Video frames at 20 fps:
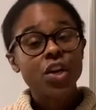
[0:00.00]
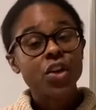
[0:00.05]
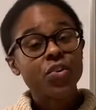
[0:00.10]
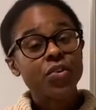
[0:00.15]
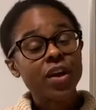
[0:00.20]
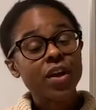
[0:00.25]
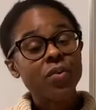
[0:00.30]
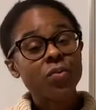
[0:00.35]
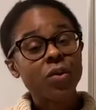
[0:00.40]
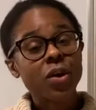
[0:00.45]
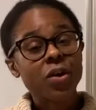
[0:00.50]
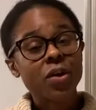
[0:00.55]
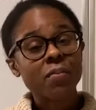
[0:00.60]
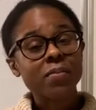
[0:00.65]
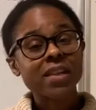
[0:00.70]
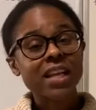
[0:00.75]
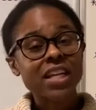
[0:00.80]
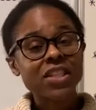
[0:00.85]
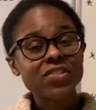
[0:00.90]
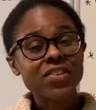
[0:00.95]
Great work. I'm
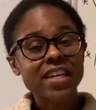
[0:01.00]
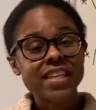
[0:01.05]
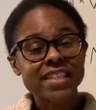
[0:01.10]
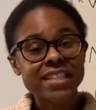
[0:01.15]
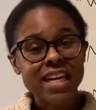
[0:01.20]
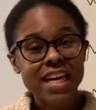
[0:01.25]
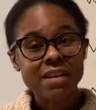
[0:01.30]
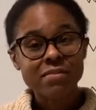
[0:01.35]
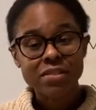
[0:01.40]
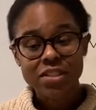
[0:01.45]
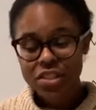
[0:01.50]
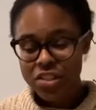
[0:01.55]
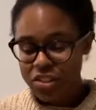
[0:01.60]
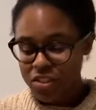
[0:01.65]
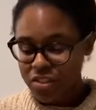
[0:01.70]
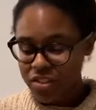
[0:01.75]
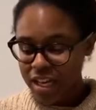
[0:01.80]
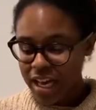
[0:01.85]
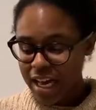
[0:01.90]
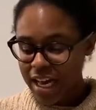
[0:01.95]
glad you had time to do
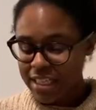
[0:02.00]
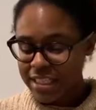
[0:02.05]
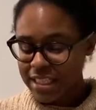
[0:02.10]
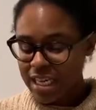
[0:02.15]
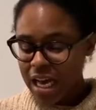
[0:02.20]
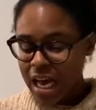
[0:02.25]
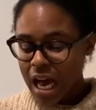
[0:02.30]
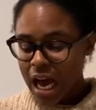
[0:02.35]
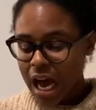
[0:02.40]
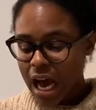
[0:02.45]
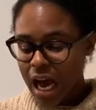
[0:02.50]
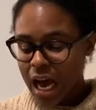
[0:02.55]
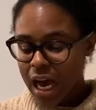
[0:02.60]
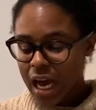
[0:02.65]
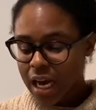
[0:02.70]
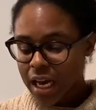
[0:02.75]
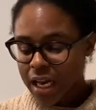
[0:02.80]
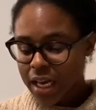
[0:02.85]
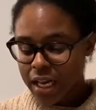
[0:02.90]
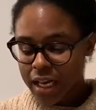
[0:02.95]
that.
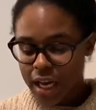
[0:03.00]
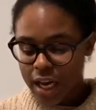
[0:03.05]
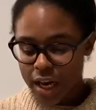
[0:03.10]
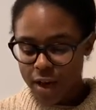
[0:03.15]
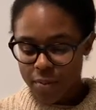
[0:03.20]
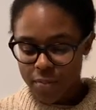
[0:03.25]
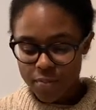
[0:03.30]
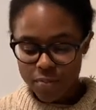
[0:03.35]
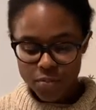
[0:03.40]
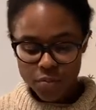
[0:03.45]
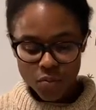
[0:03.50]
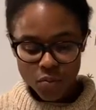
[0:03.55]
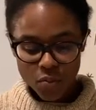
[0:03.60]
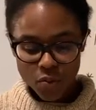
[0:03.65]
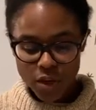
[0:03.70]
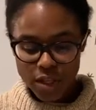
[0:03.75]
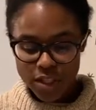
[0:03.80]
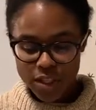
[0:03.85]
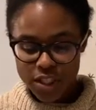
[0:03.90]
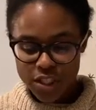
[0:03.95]
I um,
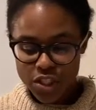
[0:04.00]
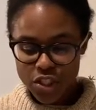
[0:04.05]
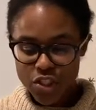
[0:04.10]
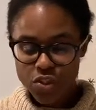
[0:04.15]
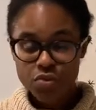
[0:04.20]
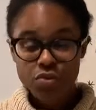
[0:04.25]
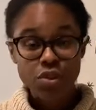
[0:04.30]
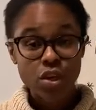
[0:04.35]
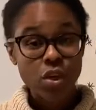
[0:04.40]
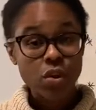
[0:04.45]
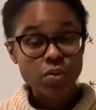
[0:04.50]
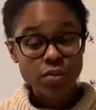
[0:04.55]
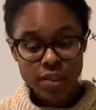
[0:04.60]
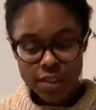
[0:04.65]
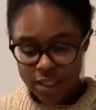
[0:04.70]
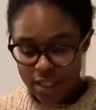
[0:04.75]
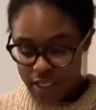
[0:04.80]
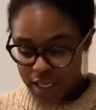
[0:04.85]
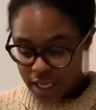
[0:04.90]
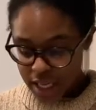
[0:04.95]
wanted to note
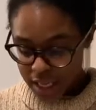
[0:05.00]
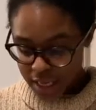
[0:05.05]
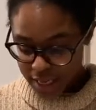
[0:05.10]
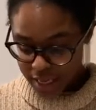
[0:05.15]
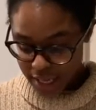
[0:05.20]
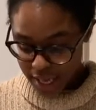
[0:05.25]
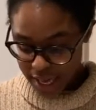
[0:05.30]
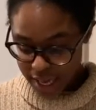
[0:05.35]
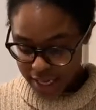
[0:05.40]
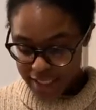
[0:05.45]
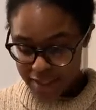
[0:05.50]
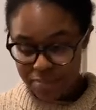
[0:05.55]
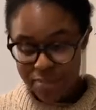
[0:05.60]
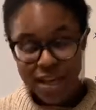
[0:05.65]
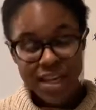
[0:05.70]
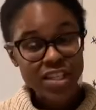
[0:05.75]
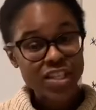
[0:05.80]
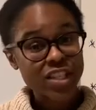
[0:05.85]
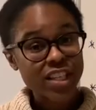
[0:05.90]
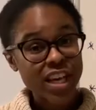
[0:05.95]
that
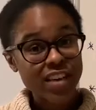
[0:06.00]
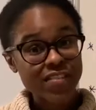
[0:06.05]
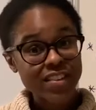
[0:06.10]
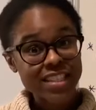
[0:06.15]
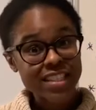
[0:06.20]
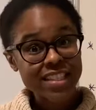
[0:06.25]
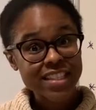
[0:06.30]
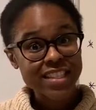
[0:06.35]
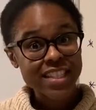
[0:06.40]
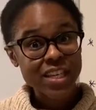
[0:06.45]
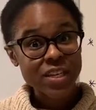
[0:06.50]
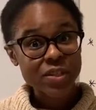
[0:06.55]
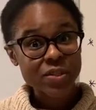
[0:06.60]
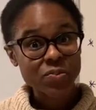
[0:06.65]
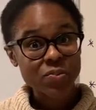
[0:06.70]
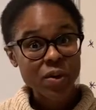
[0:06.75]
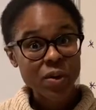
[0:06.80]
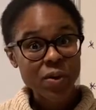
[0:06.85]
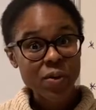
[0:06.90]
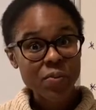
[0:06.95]
page 11 is there as
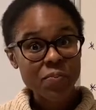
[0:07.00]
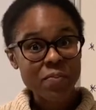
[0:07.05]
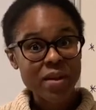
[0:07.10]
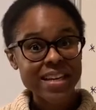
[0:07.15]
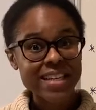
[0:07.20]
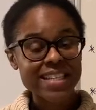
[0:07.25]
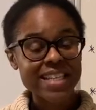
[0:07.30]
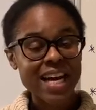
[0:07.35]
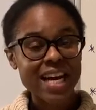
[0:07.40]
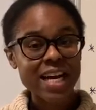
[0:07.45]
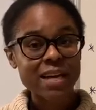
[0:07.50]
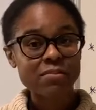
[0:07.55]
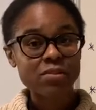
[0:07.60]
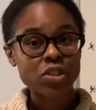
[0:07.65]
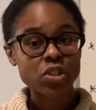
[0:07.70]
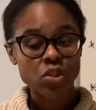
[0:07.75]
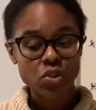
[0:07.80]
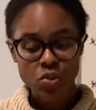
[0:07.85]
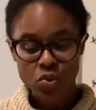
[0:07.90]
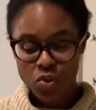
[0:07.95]
well. Make time
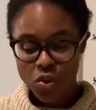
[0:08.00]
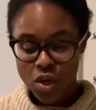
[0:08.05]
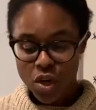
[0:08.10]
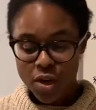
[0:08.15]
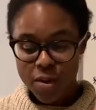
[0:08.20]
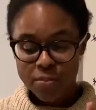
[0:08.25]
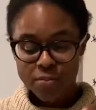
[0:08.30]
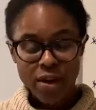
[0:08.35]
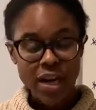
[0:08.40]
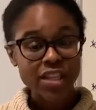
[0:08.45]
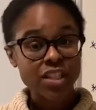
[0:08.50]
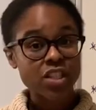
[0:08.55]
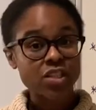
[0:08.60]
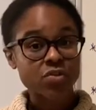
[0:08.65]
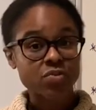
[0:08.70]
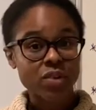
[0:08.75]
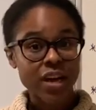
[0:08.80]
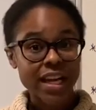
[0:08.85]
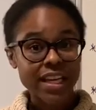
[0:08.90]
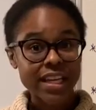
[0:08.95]
to
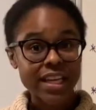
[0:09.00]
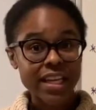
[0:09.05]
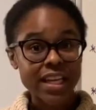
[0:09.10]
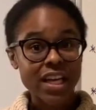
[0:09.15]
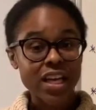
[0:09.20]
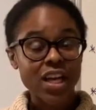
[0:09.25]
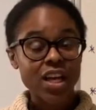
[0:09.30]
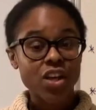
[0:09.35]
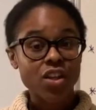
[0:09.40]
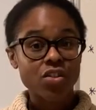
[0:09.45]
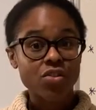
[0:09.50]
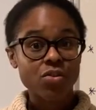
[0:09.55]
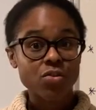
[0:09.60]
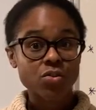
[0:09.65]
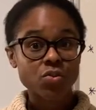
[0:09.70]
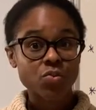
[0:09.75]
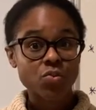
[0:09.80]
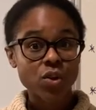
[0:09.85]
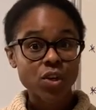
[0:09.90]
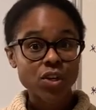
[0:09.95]
practice writing
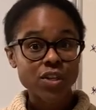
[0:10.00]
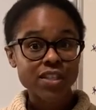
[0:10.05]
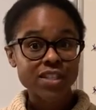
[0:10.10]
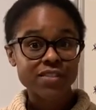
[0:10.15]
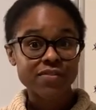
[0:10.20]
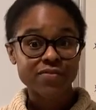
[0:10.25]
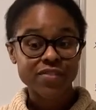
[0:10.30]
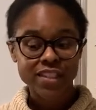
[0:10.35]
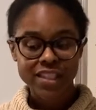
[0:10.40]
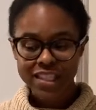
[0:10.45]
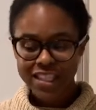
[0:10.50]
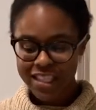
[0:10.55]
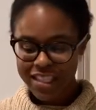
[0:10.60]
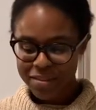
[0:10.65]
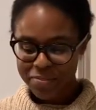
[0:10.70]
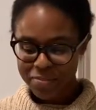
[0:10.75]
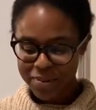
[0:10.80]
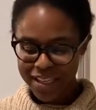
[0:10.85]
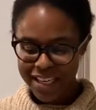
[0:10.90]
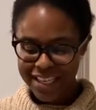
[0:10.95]
those words and filling in the
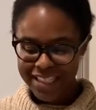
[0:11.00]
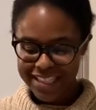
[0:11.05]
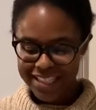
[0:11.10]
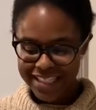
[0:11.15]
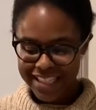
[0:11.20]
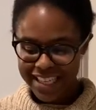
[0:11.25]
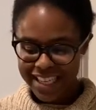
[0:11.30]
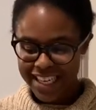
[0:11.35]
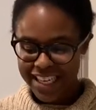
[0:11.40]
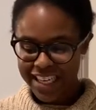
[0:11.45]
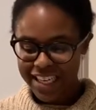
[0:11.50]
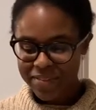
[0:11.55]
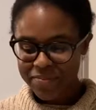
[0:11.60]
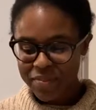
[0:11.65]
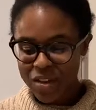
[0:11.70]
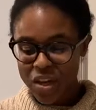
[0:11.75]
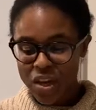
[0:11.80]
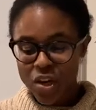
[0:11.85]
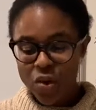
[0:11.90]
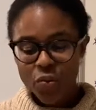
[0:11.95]
blanks there.
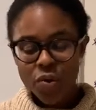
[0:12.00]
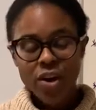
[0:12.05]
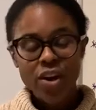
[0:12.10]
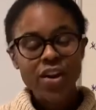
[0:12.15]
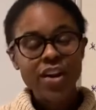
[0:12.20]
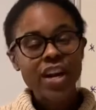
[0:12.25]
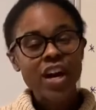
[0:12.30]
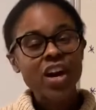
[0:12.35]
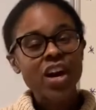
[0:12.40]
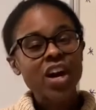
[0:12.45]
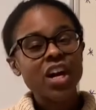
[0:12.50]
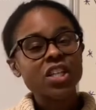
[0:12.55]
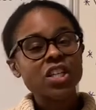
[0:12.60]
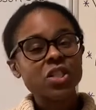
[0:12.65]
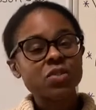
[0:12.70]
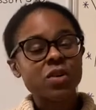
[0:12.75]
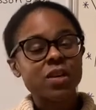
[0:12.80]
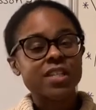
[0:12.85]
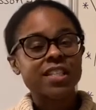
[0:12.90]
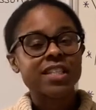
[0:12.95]
We are now on
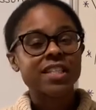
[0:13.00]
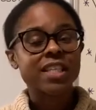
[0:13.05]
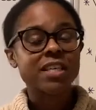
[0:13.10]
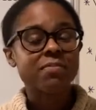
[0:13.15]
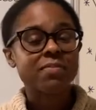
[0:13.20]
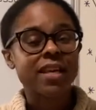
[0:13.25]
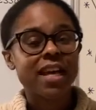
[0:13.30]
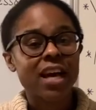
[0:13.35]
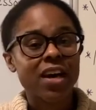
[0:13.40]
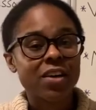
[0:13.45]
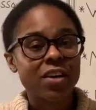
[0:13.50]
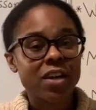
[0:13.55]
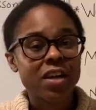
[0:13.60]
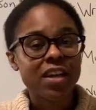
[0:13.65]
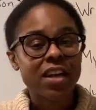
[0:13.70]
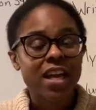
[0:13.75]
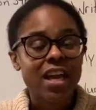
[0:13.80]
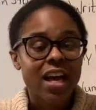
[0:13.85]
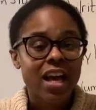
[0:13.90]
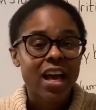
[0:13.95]
to our skip counting